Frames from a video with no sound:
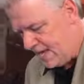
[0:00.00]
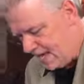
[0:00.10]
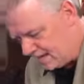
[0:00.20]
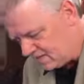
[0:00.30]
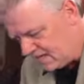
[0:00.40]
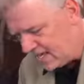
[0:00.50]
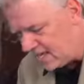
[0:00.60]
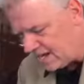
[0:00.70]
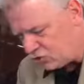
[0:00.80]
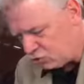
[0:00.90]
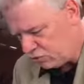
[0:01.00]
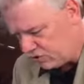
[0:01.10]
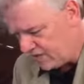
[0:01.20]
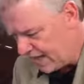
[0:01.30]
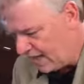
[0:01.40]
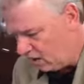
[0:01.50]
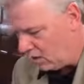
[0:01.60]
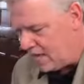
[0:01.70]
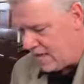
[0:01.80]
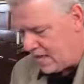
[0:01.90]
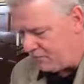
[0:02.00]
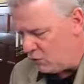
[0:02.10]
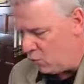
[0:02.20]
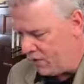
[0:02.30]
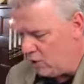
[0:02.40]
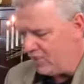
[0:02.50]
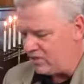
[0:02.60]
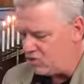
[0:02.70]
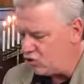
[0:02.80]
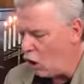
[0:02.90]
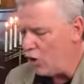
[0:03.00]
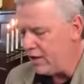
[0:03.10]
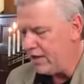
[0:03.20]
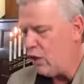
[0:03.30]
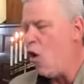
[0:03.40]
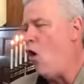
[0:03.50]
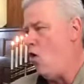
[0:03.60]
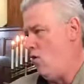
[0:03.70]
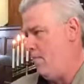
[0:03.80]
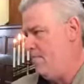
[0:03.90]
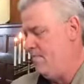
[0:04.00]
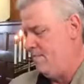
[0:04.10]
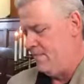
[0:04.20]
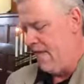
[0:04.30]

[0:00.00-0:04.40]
It is the initial cell, if you will, that started it all.